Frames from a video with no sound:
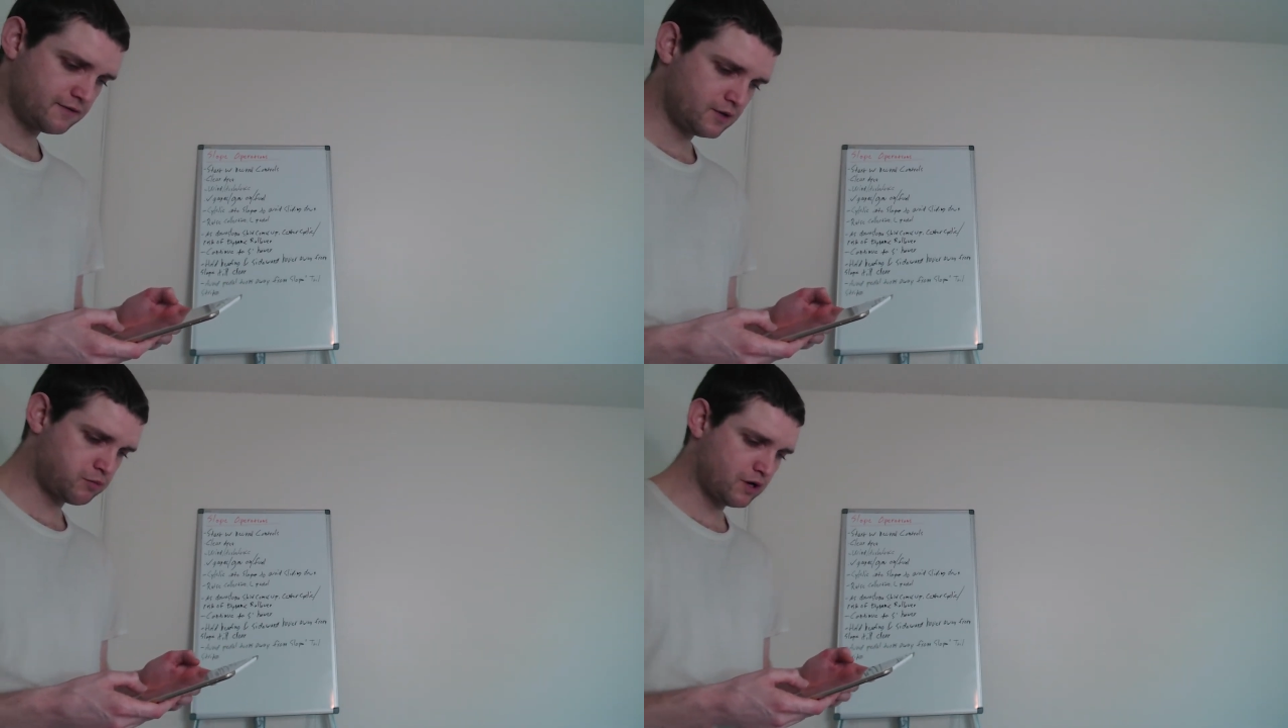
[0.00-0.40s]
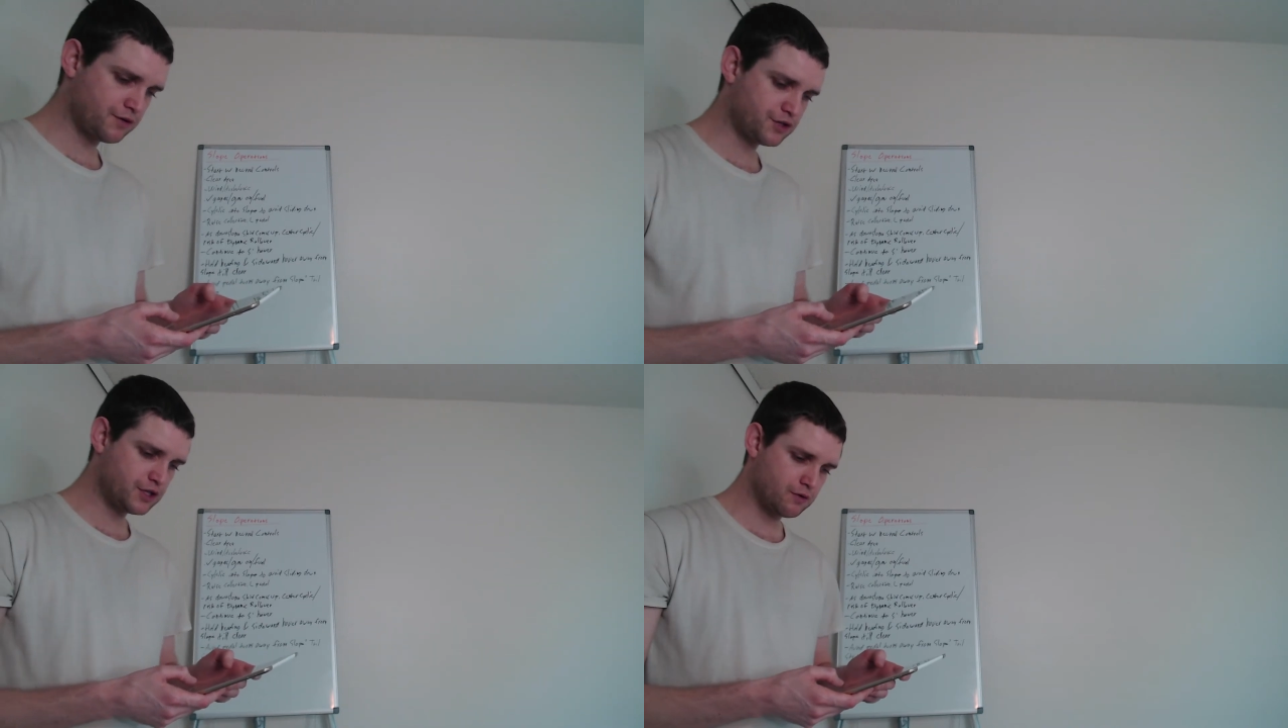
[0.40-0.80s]

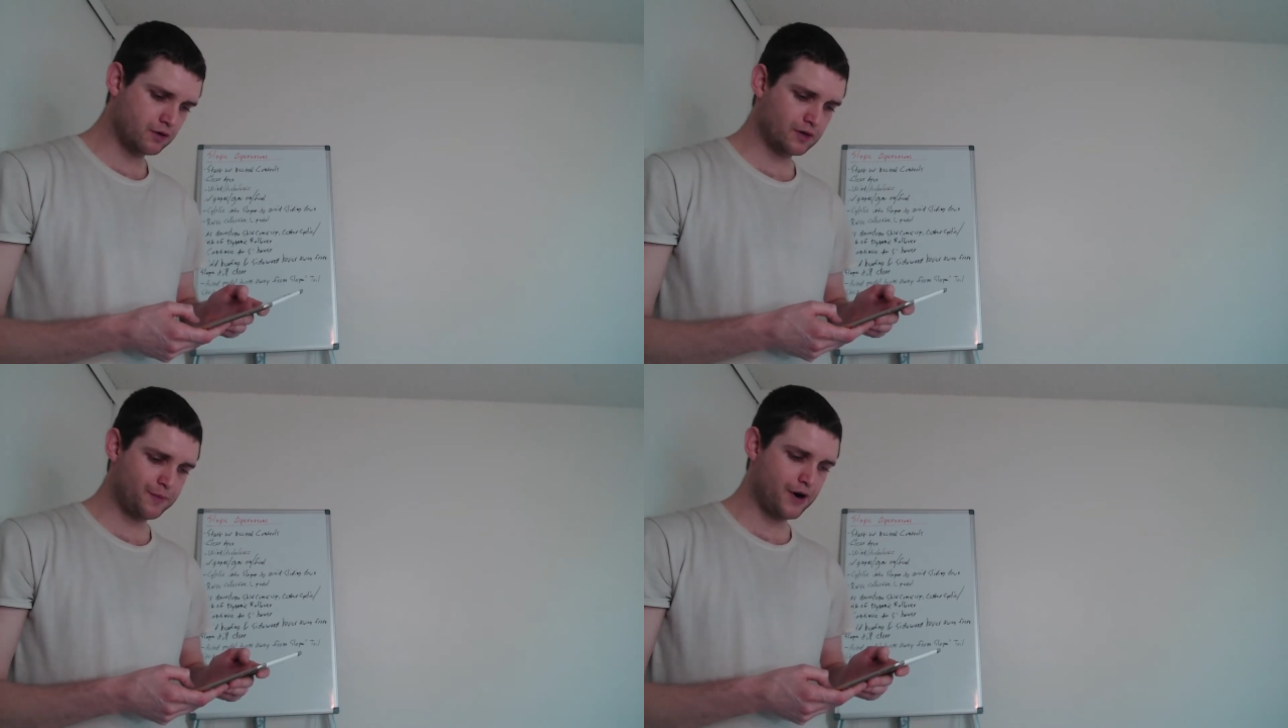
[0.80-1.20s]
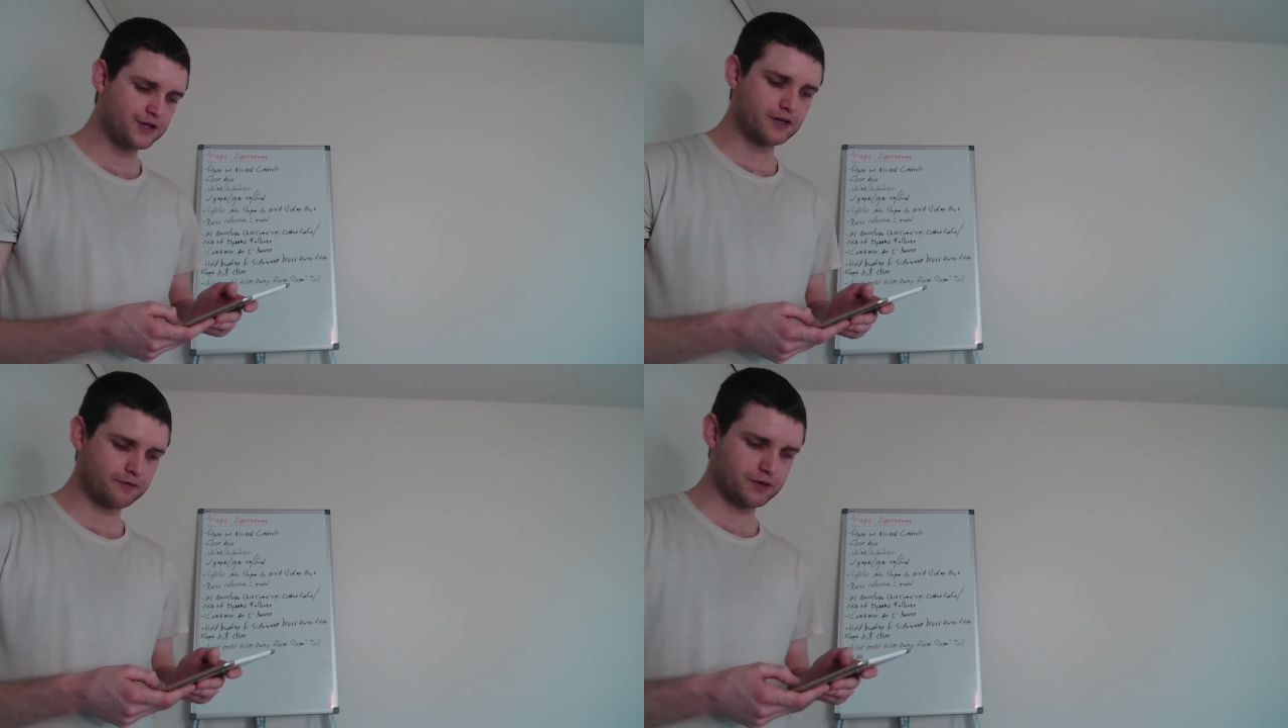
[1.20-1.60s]
approach to, or
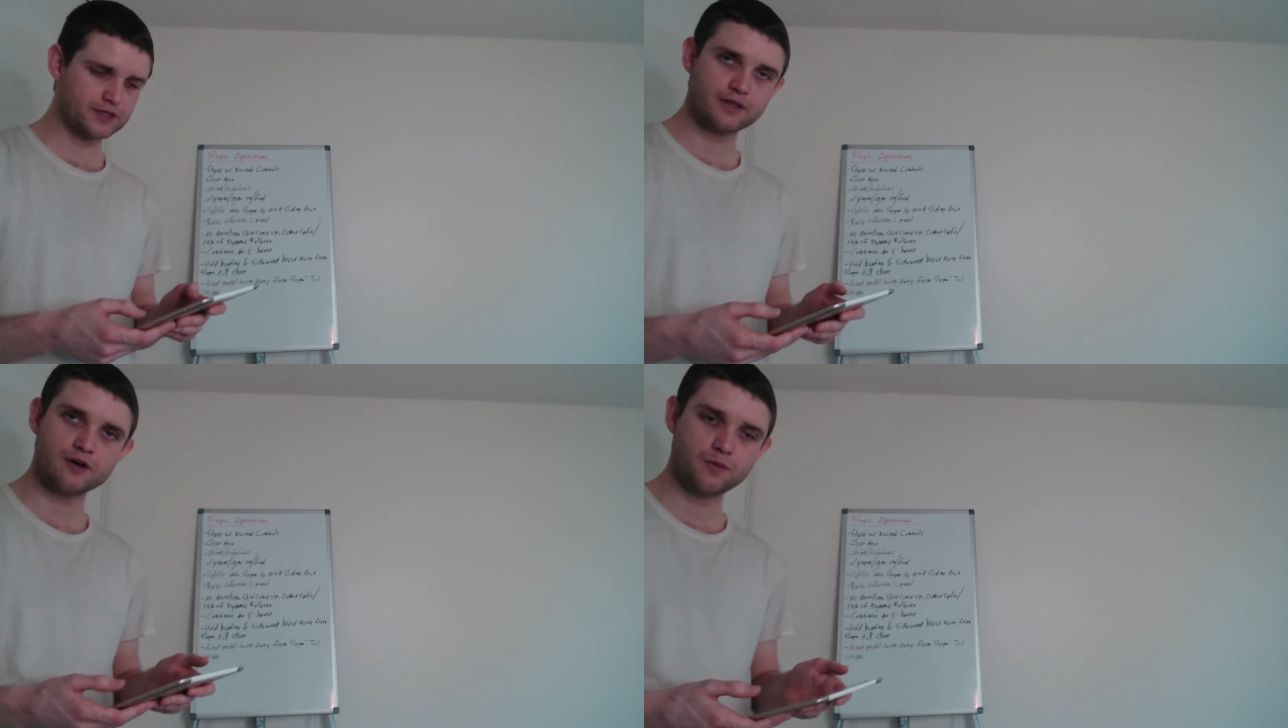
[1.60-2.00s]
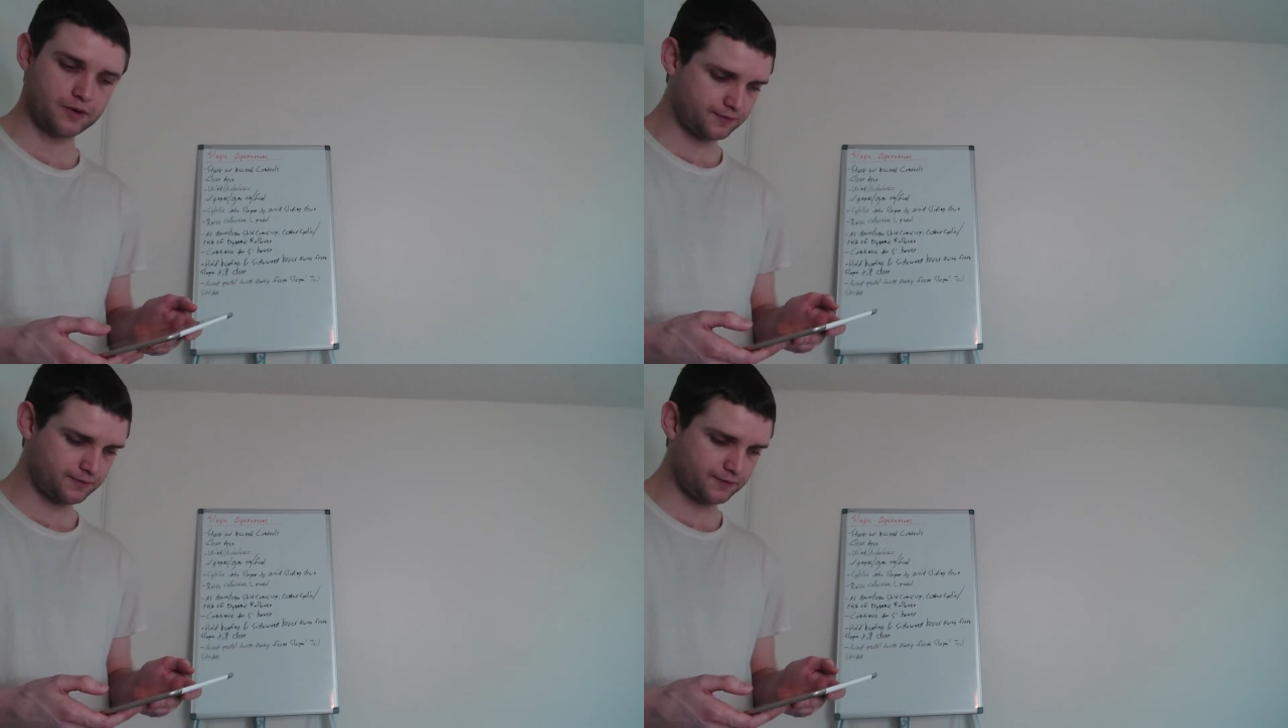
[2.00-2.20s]
departure from the slope.